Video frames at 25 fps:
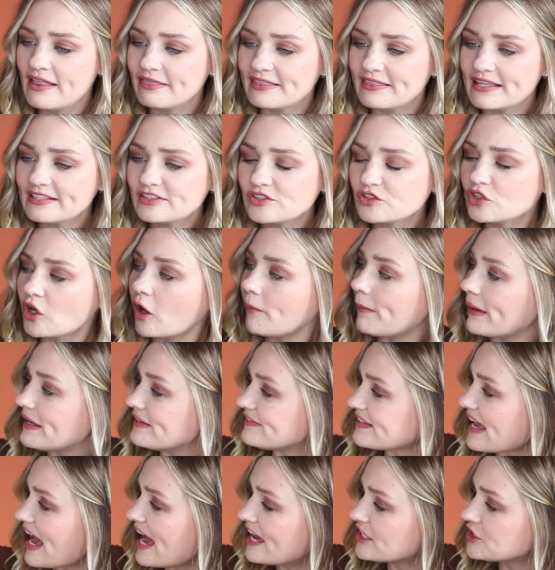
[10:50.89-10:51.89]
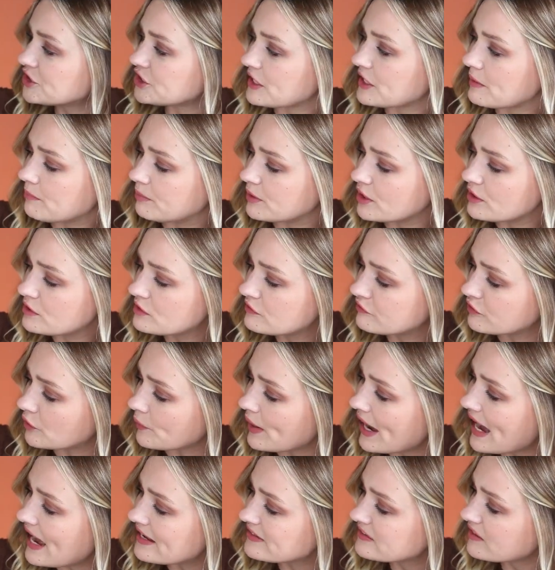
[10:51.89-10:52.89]
This top is actually beautiful.
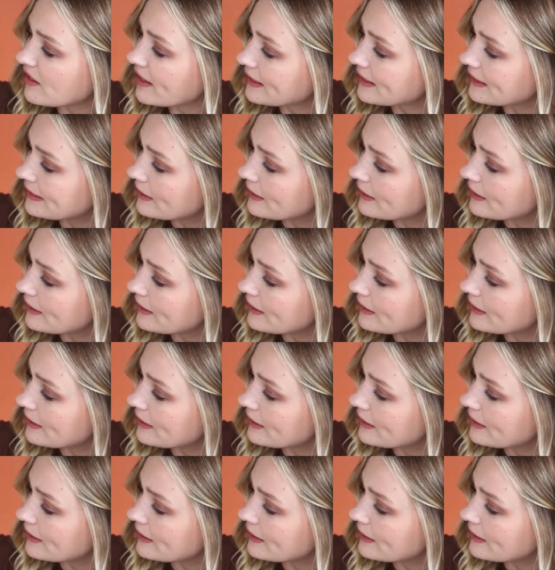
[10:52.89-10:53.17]
It has like